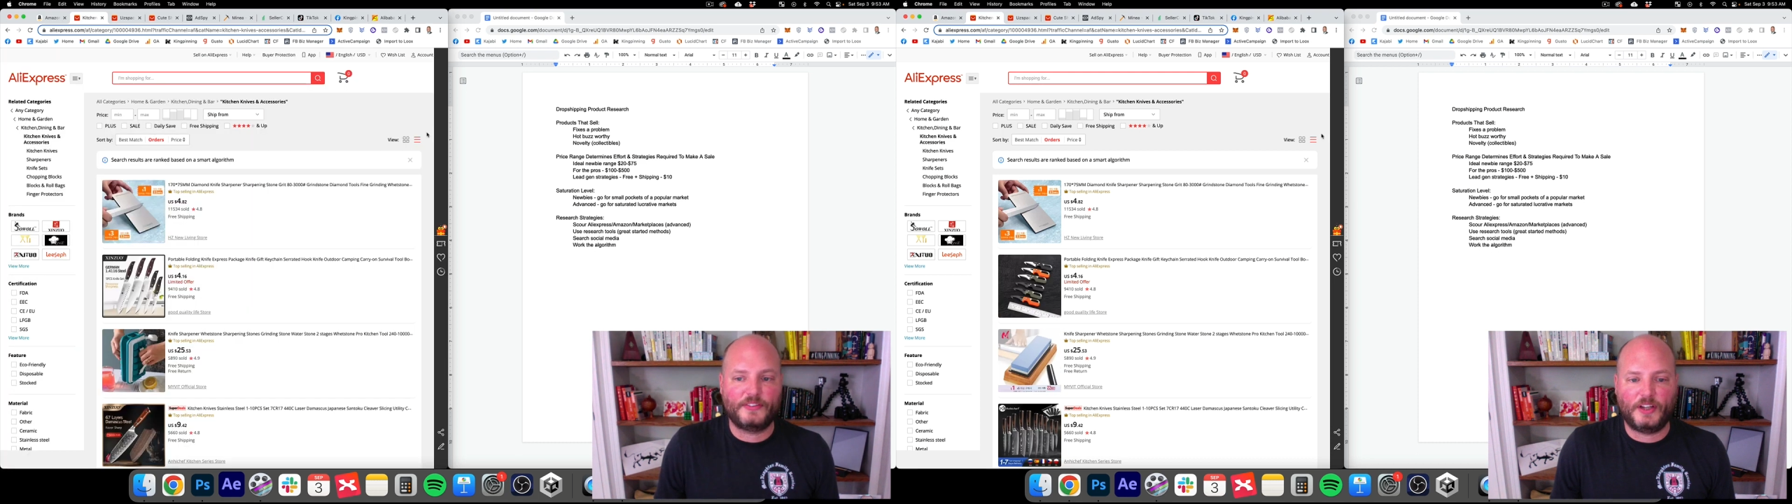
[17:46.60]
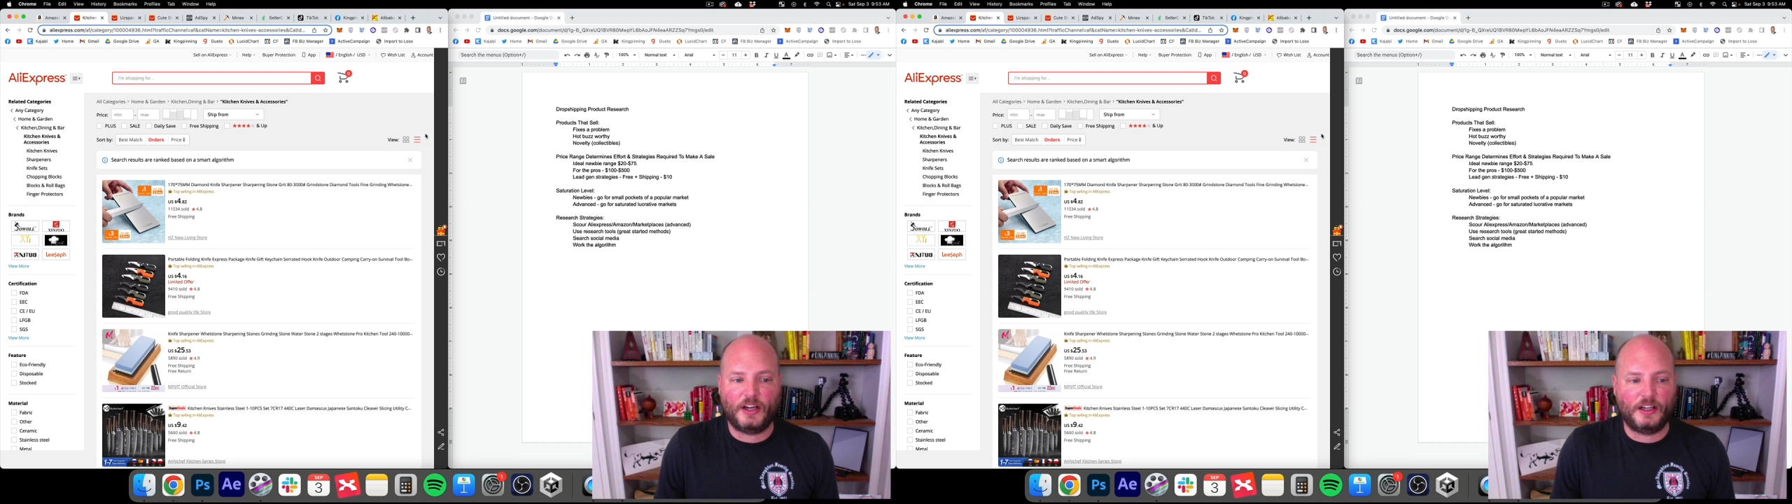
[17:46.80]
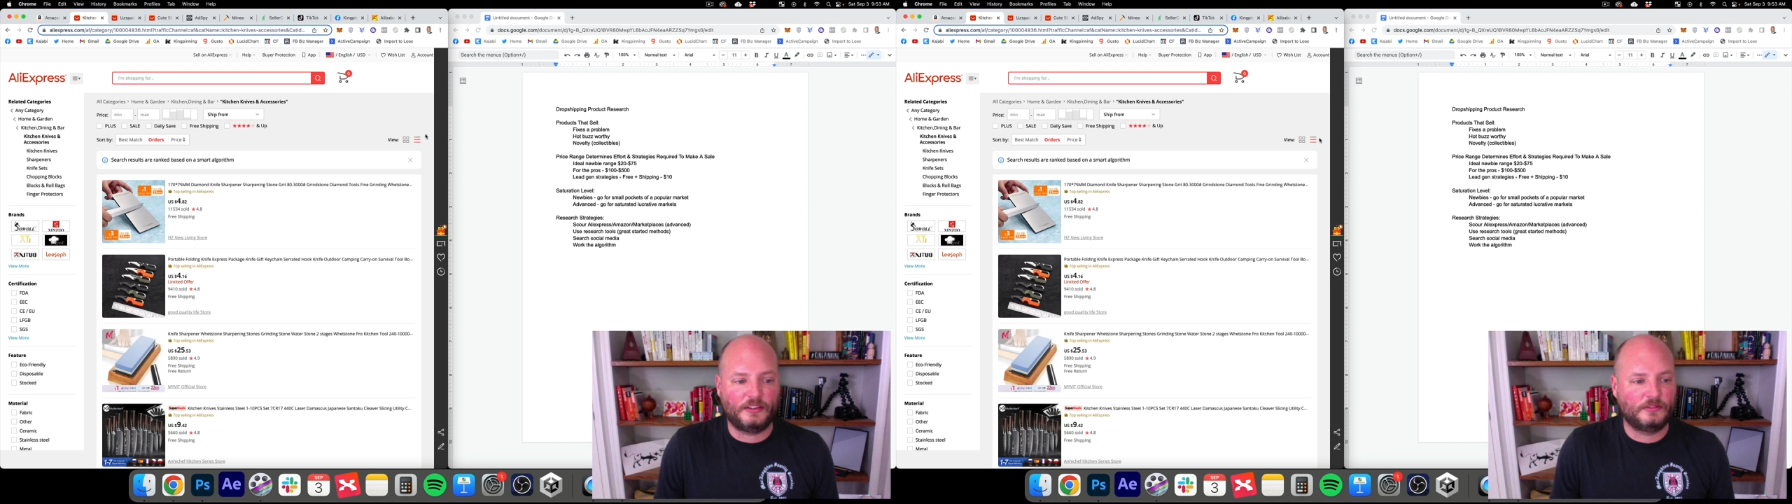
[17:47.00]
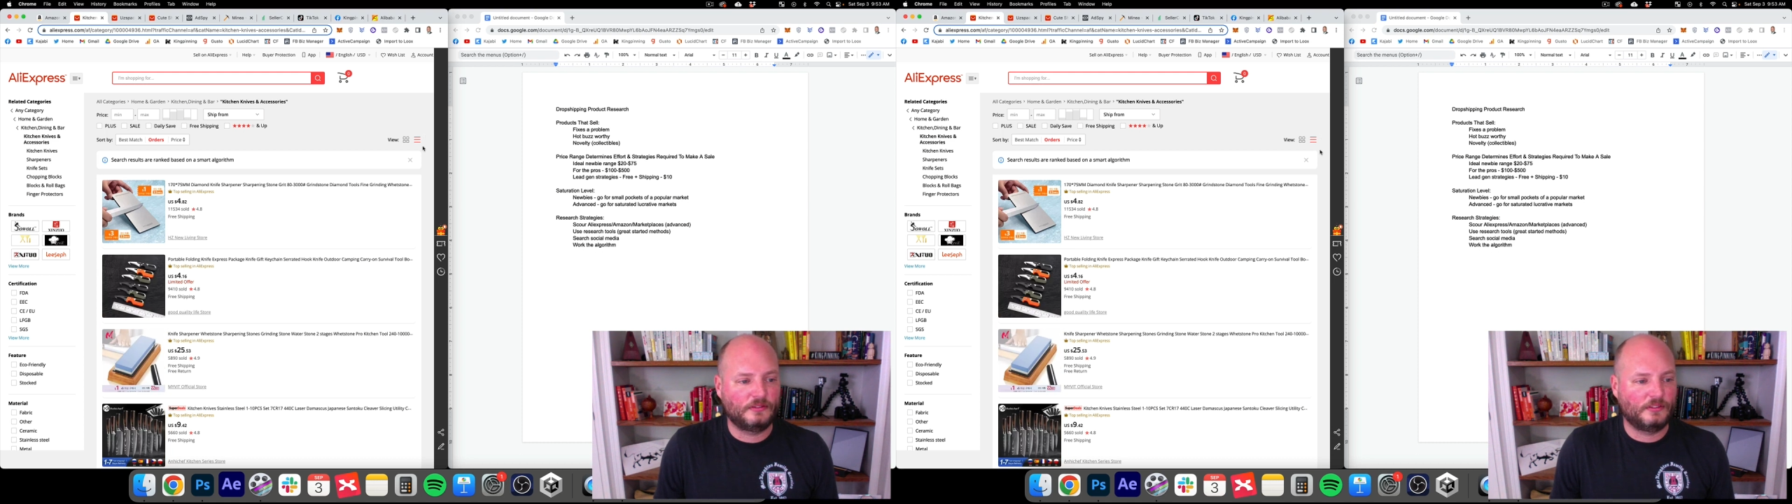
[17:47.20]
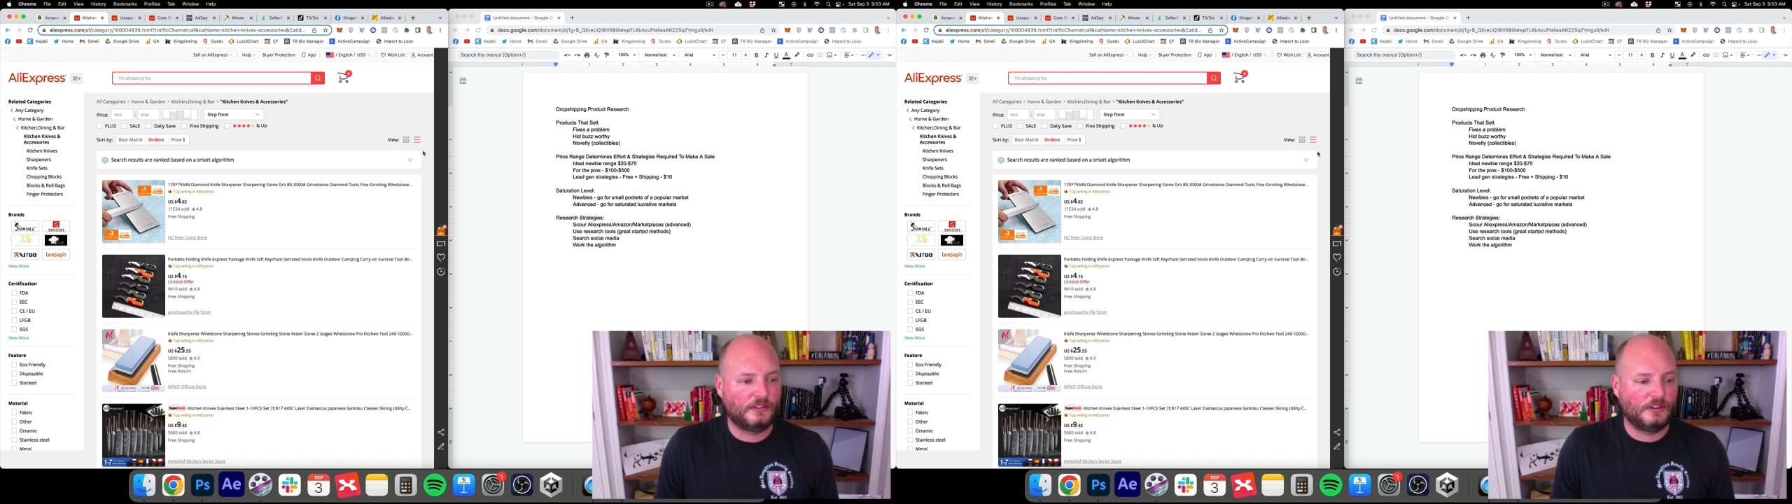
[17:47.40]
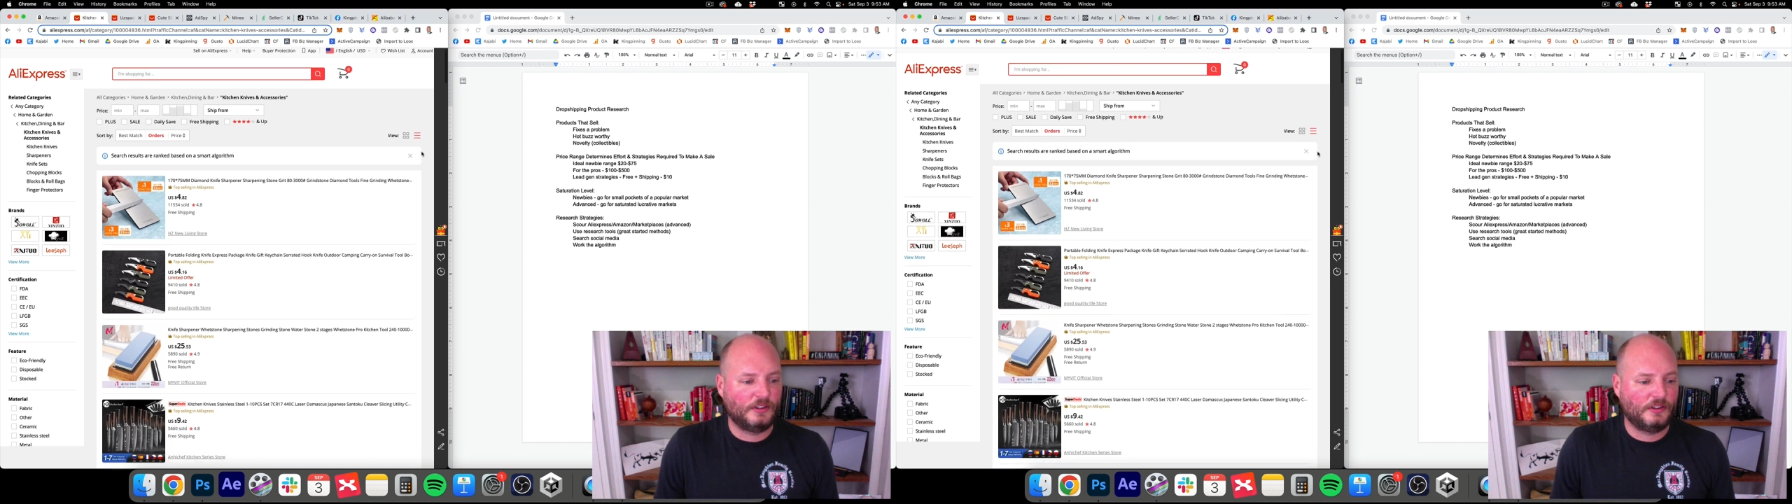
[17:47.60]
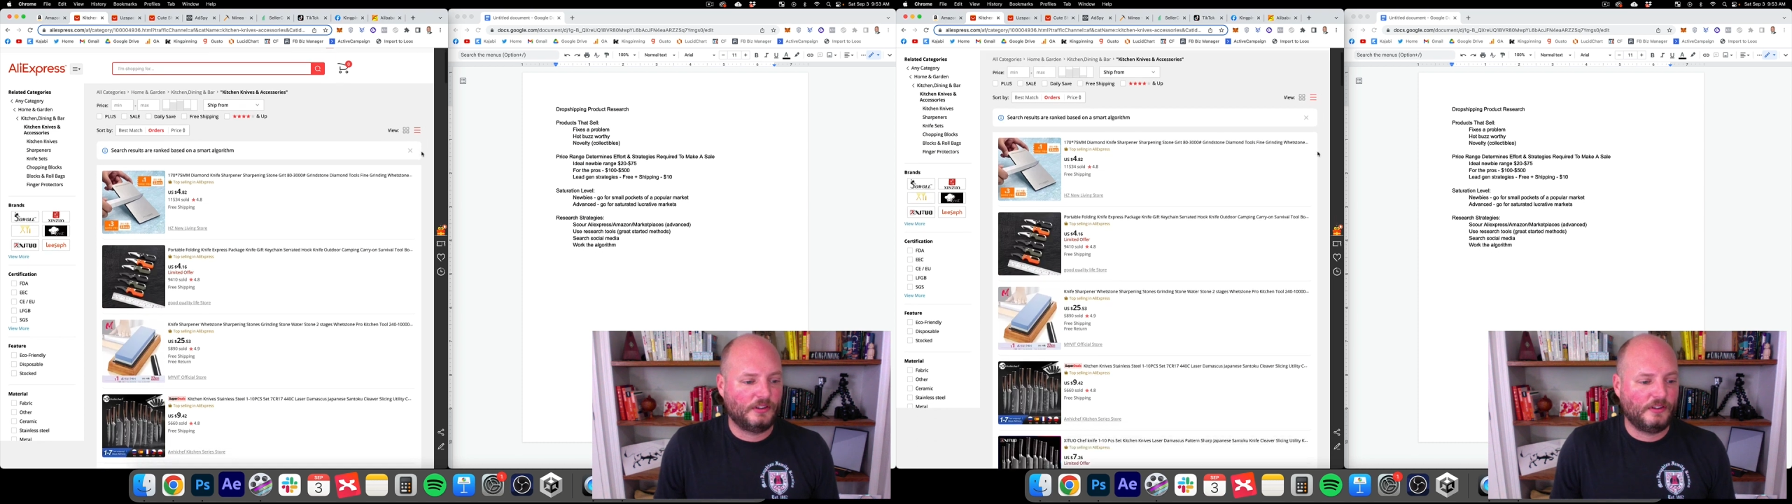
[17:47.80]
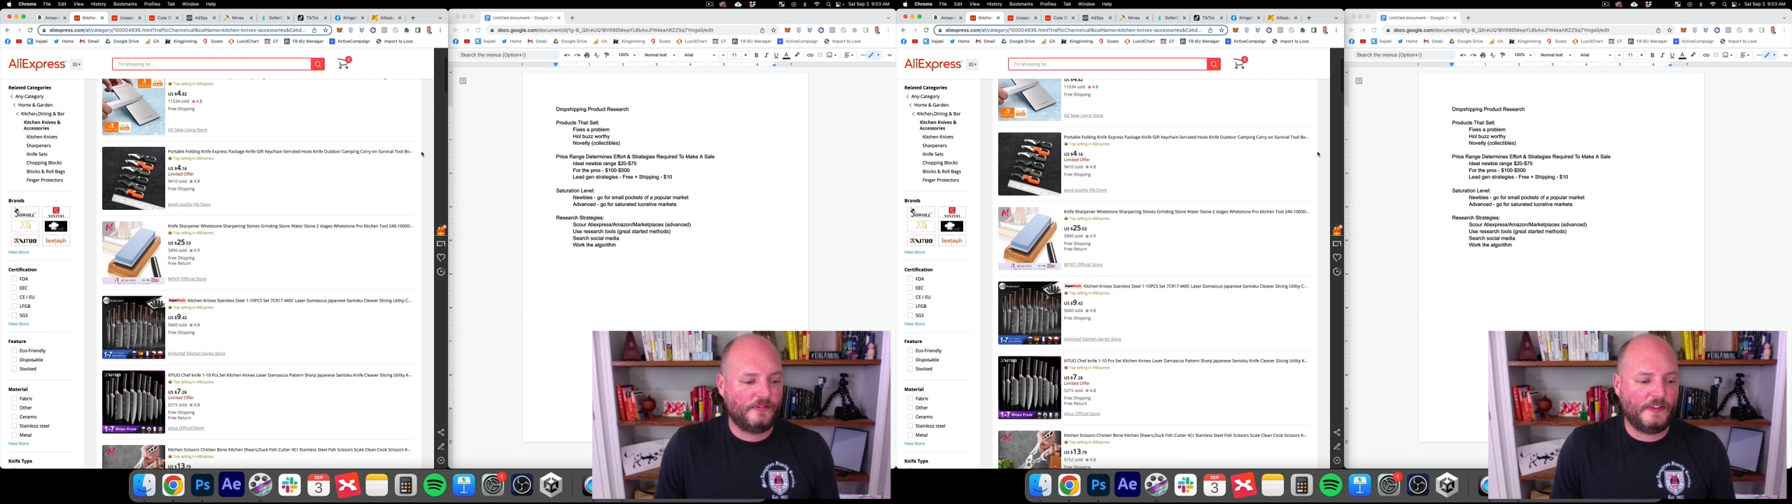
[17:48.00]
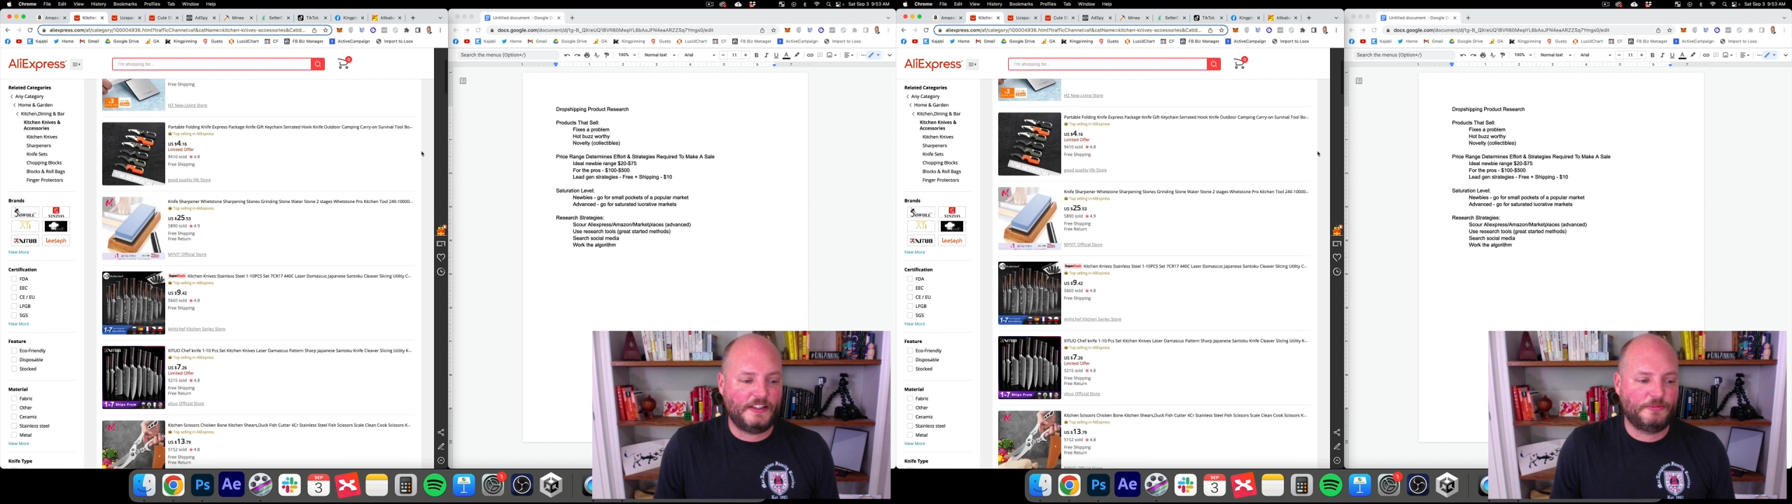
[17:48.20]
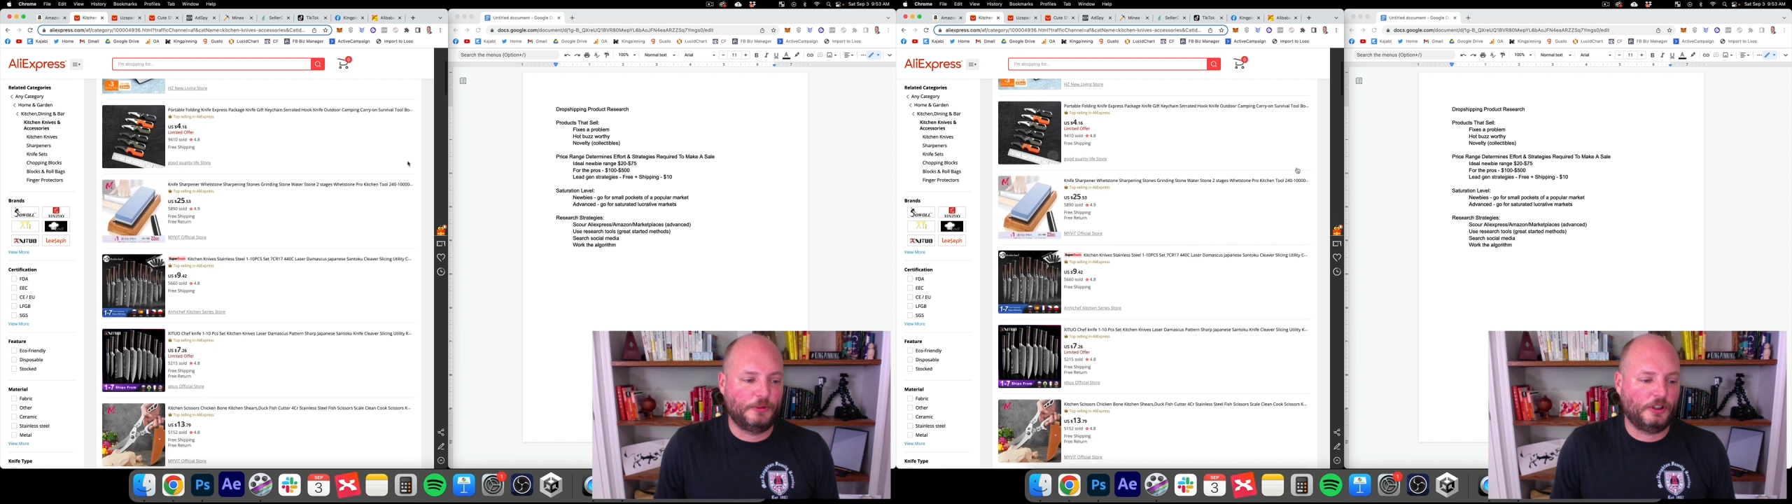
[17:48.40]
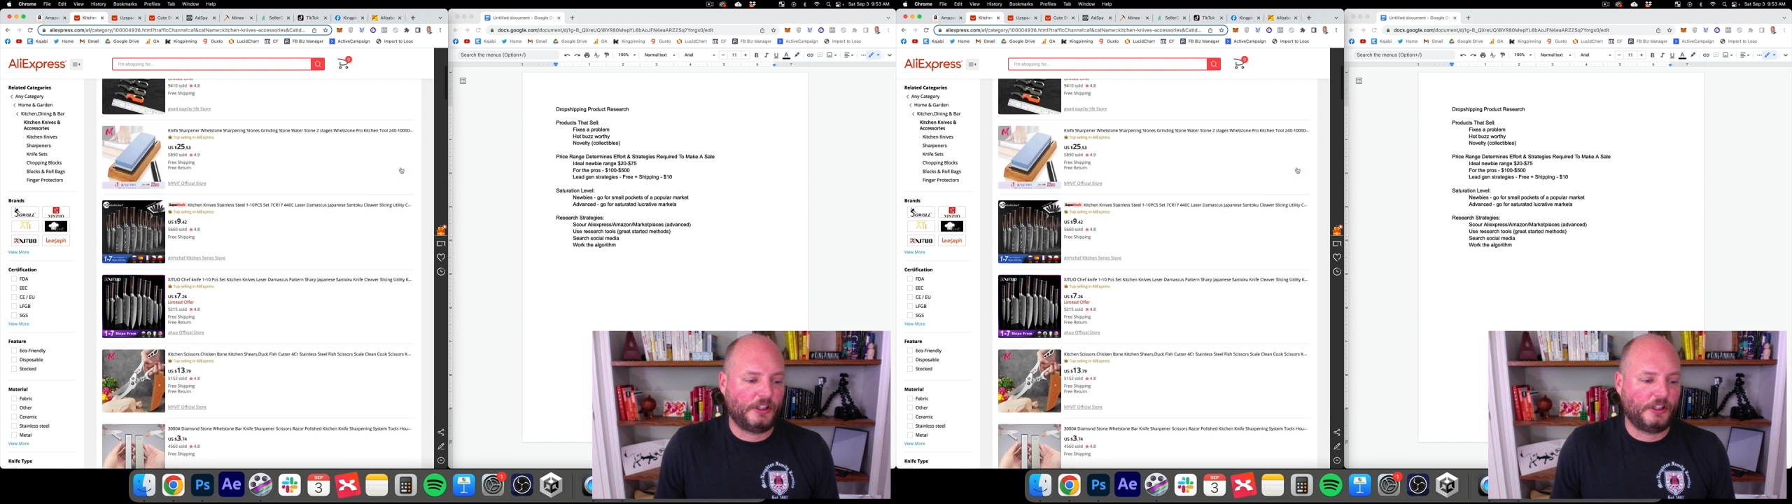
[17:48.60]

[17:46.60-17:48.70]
on Facebook